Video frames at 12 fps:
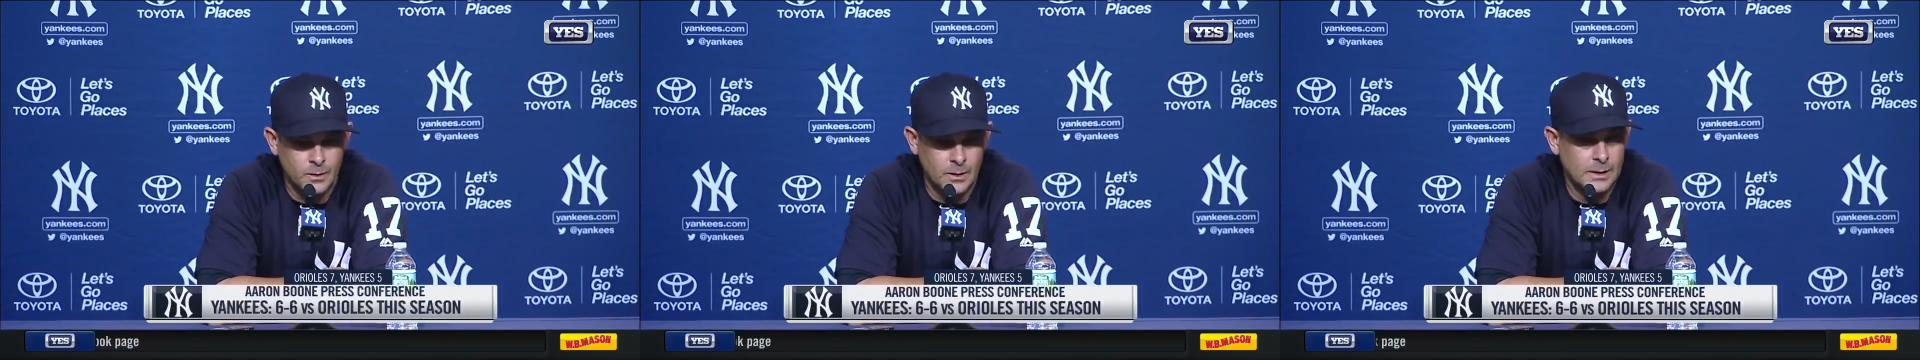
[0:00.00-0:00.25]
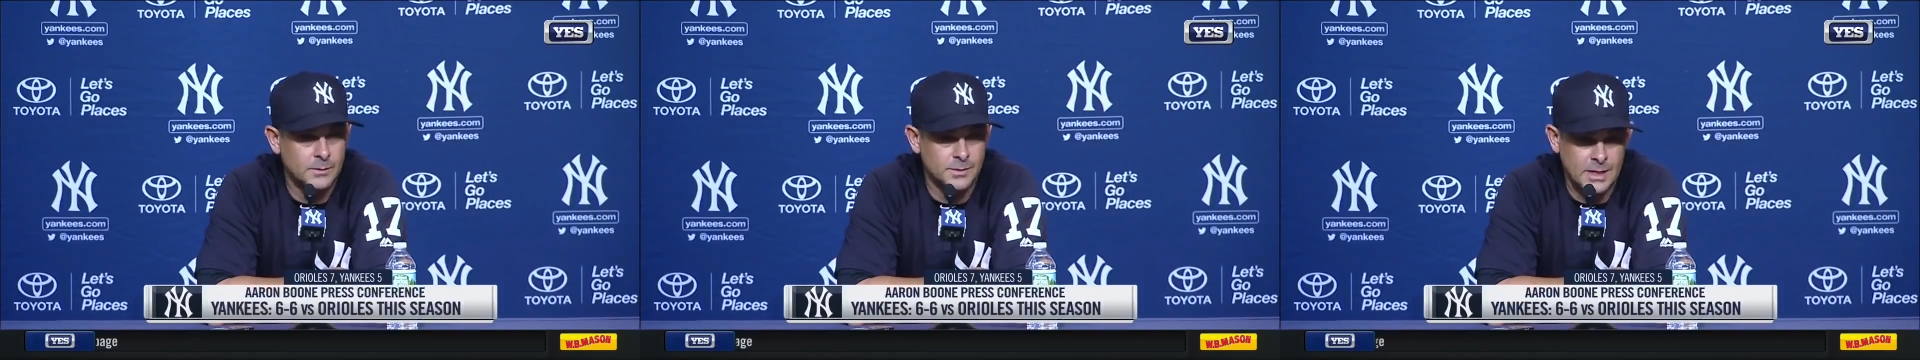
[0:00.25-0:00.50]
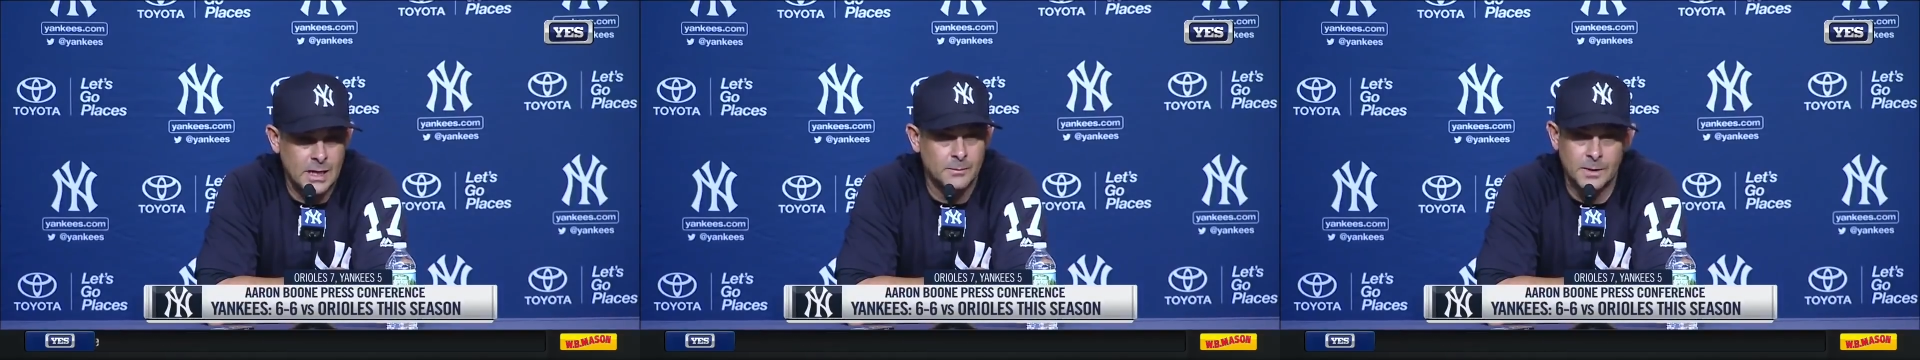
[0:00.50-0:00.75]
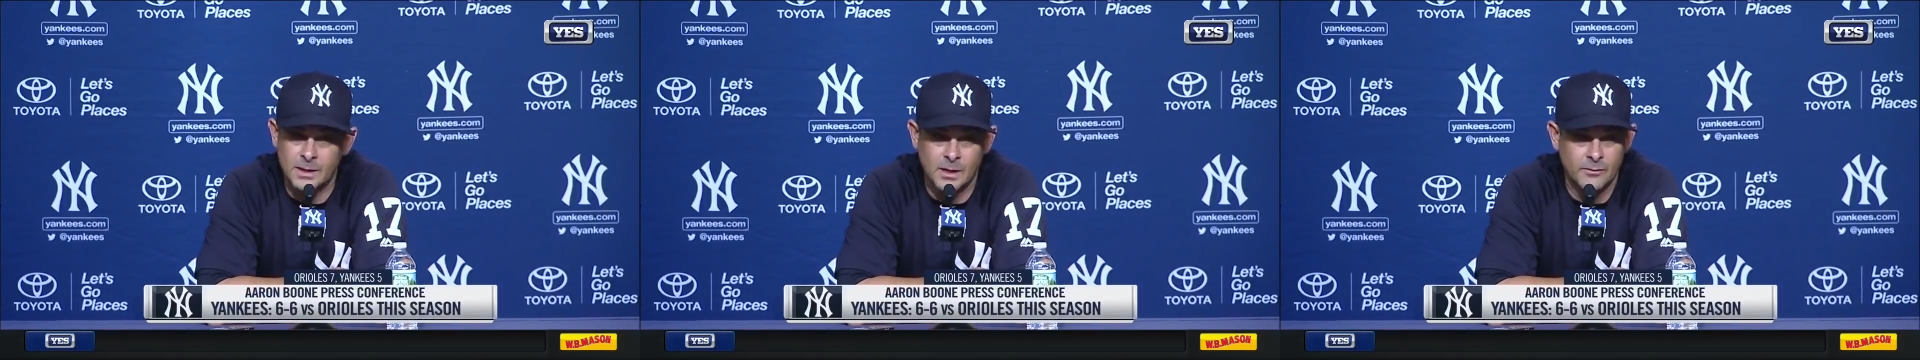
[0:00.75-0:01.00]
Gleyber's got
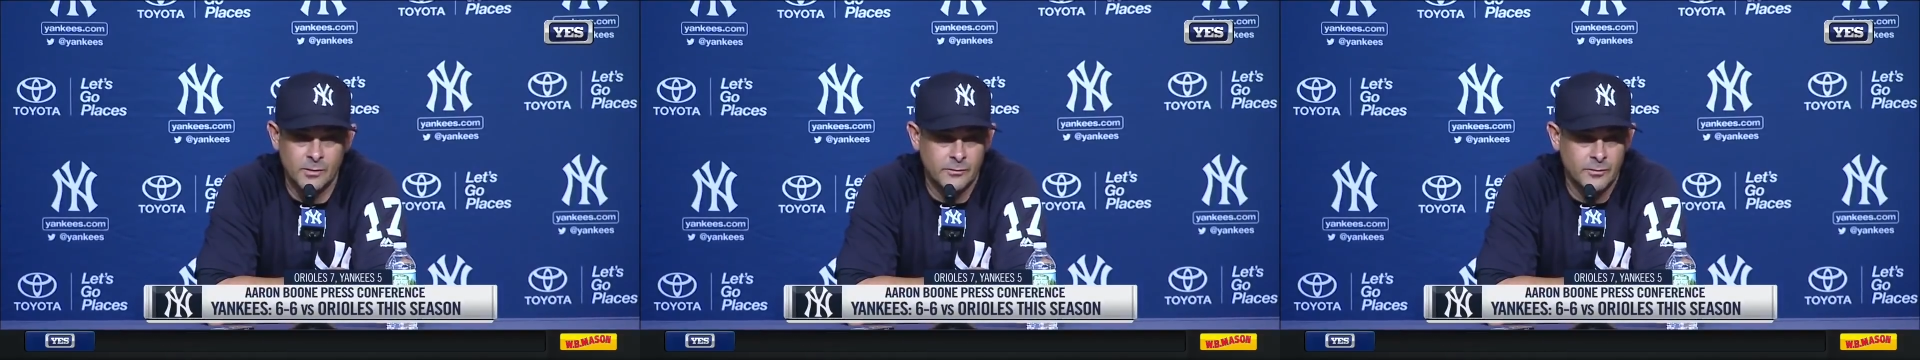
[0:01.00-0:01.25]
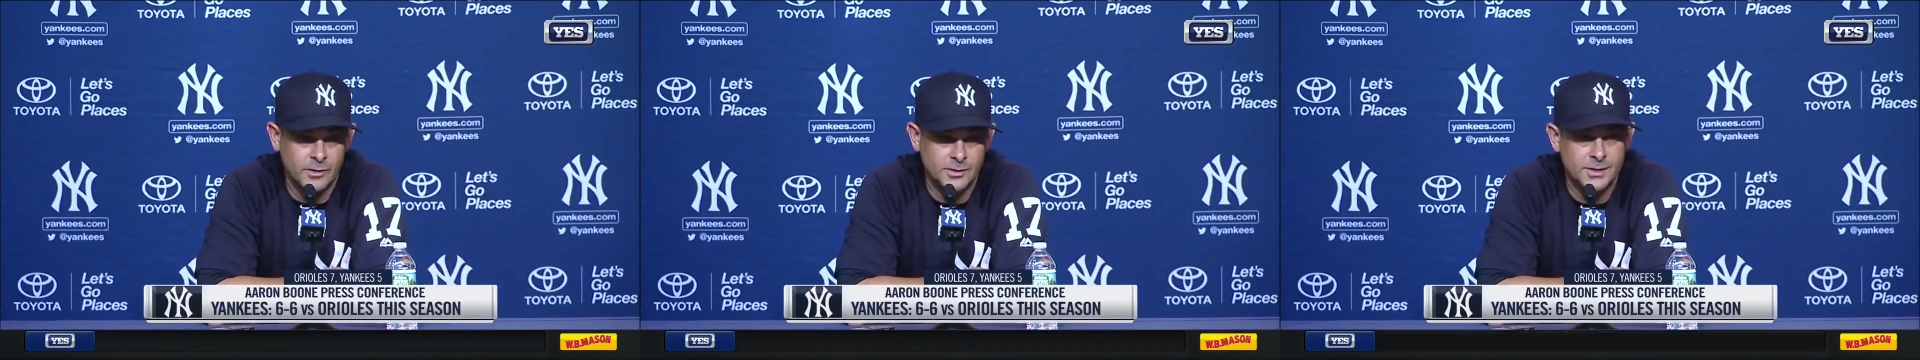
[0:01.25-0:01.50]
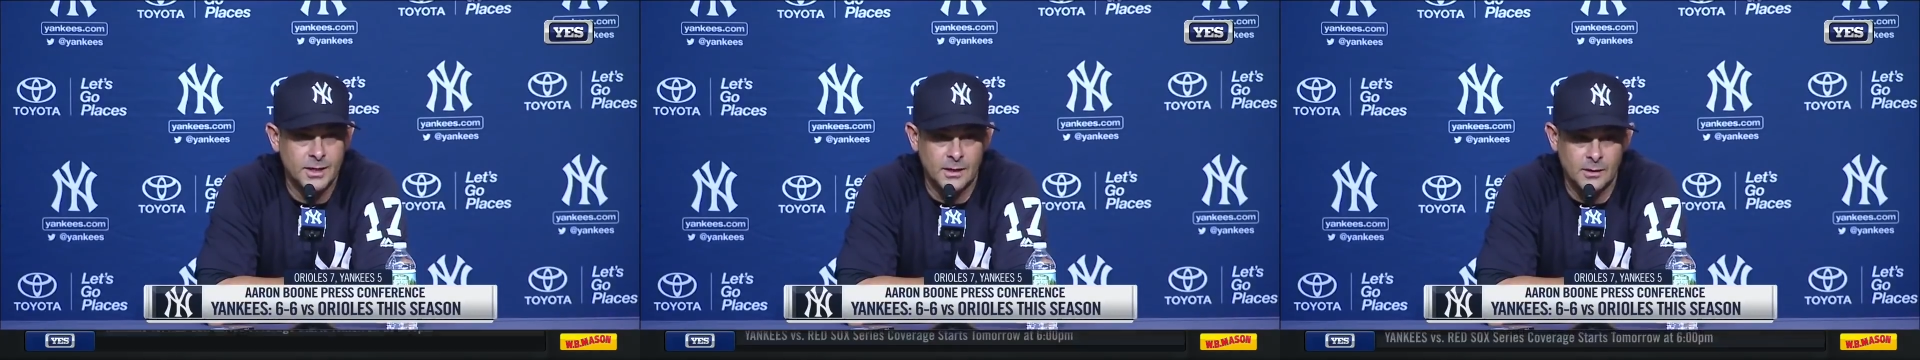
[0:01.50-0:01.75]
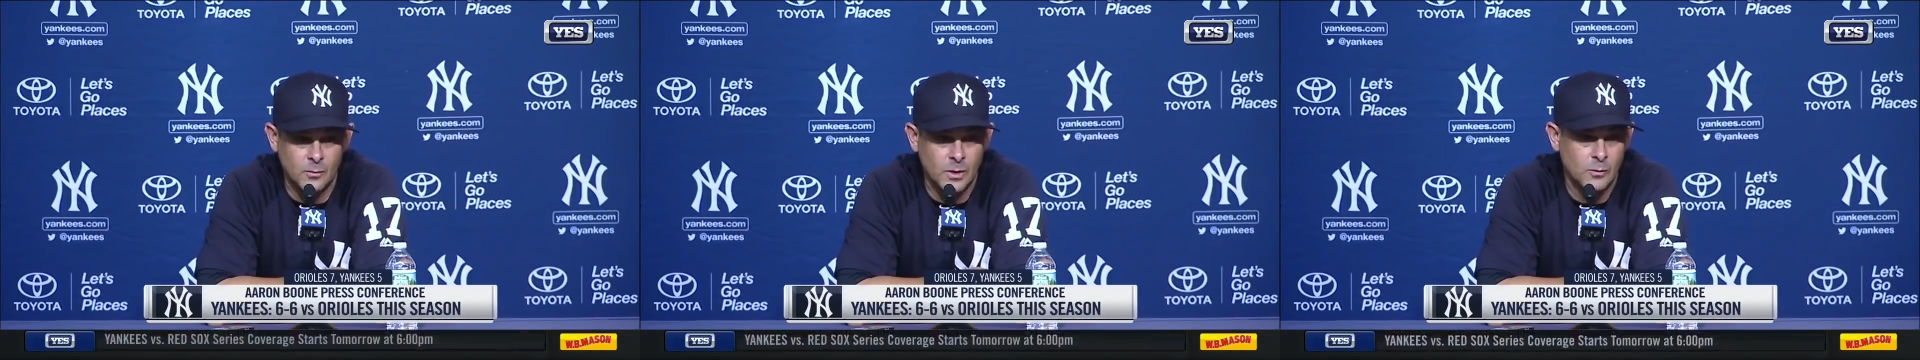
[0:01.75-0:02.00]
to be covering first
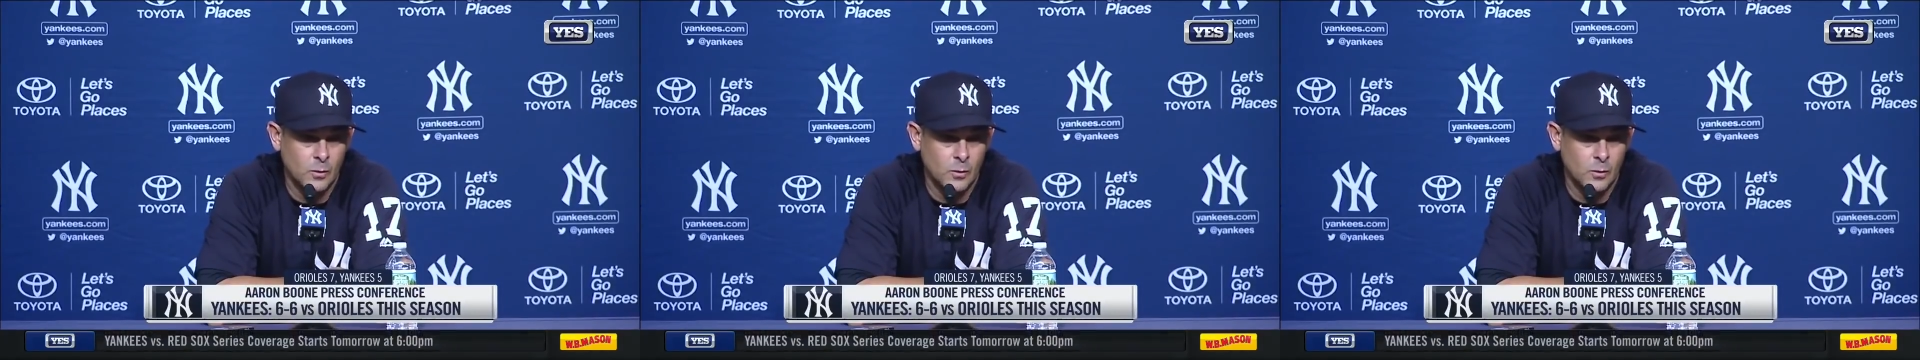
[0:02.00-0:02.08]
there,